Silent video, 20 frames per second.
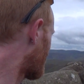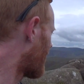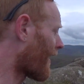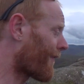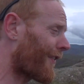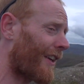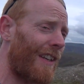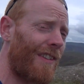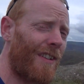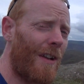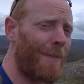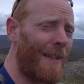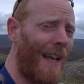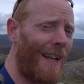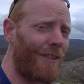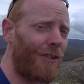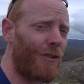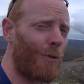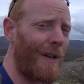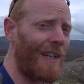I think it's come
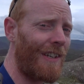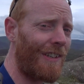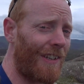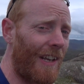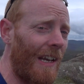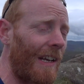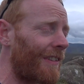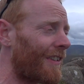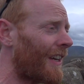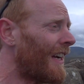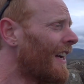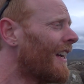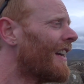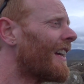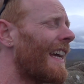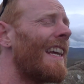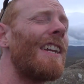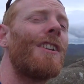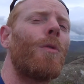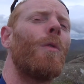down to 26.
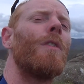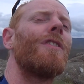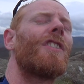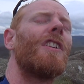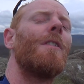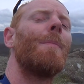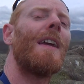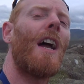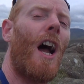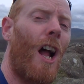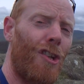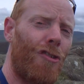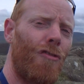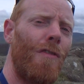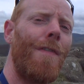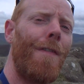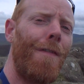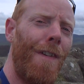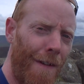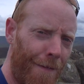Each one's going to be
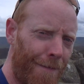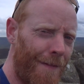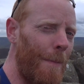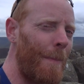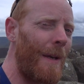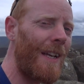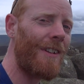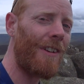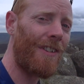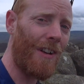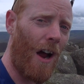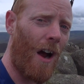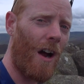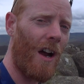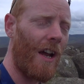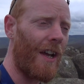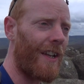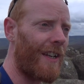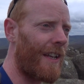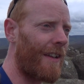150 metres
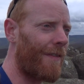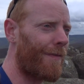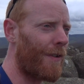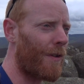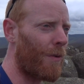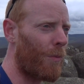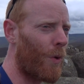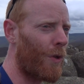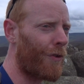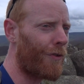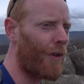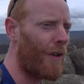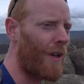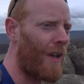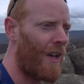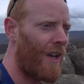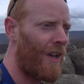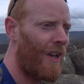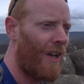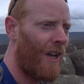high, and if you want
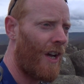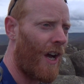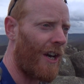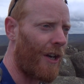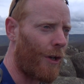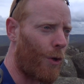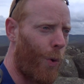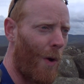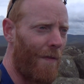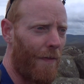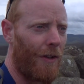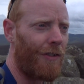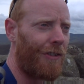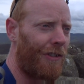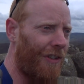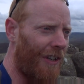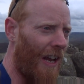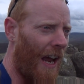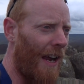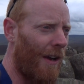an equivalent
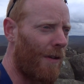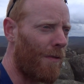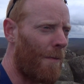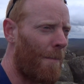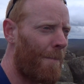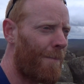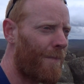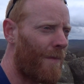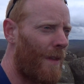scale,